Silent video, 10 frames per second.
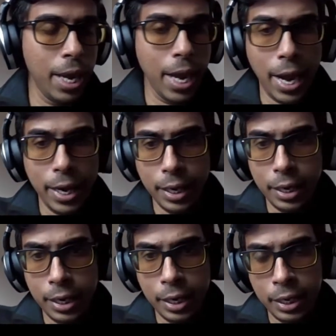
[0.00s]

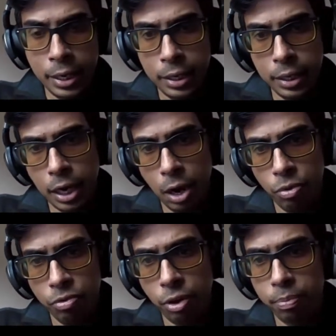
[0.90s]
And
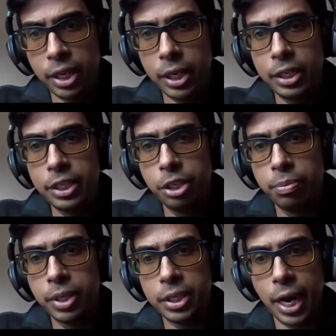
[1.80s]
now from the
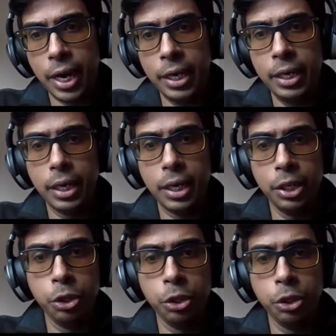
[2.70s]
consumer side,
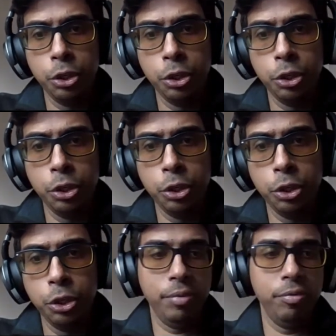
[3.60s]
you can
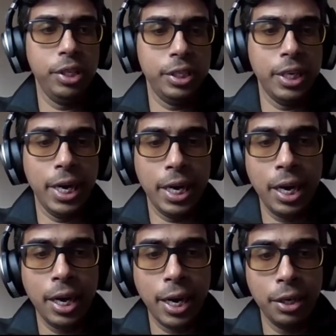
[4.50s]
retrieve this
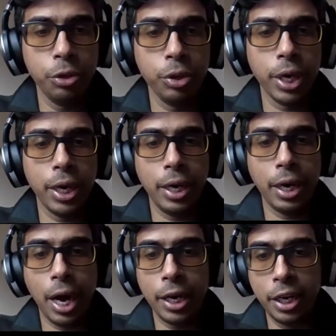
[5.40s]
data and you can
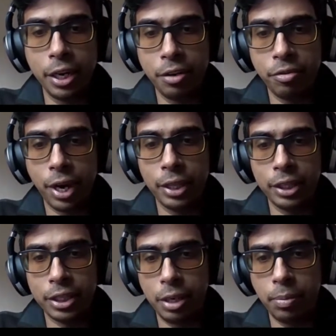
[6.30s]
identify the
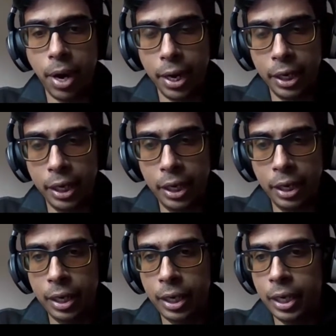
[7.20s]
schema ID,
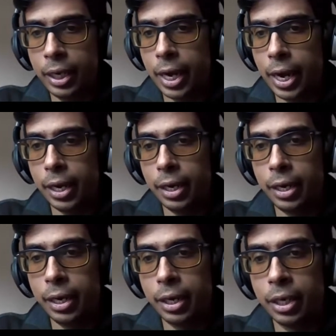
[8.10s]
and
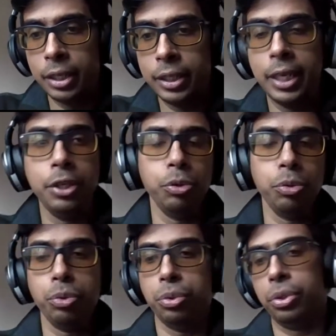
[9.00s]
then you
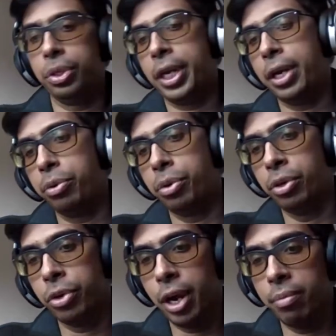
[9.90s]
can do a
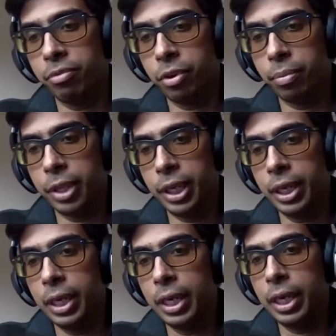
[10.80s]
lookup from the,
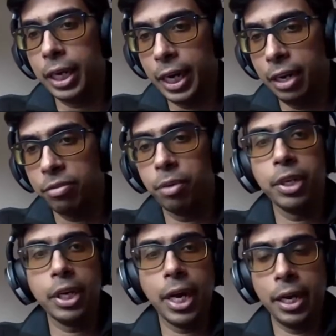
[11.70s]
again, from
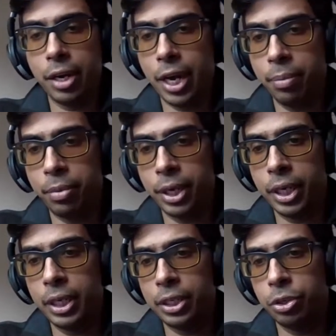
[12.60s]
the client
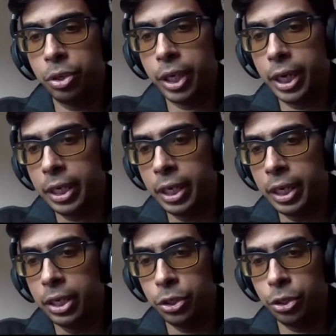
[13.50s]
library is doing it.
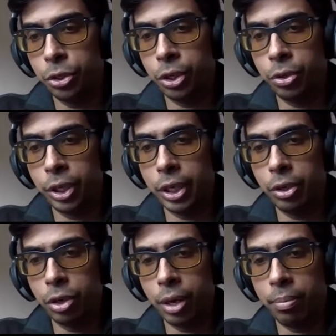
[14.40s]
So you are doing a
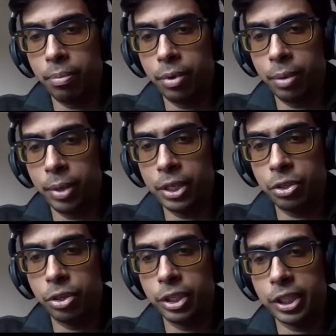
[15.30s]
lookup based
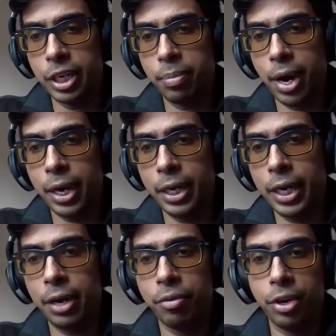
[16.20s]
on the schema ID
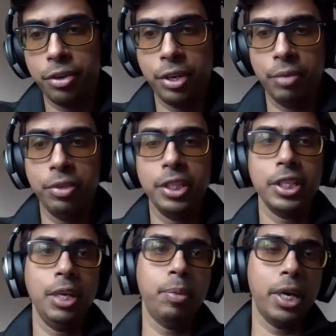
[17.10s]
and retrieve the
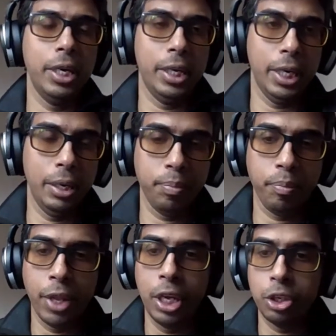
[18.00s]
schema content.
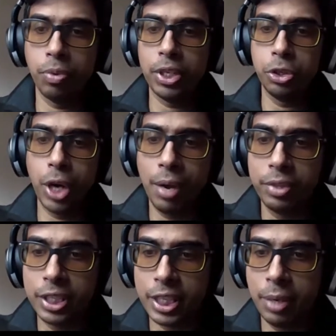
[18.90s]
So once you have
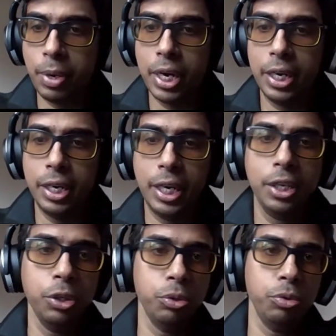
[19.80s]
the schema content,
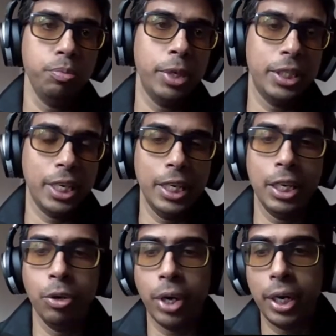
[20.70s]
you basically
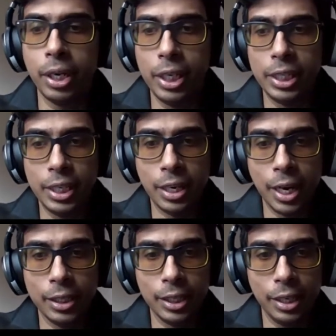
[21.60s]
go and
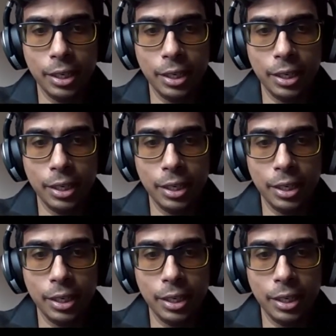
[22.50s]
deserialize it.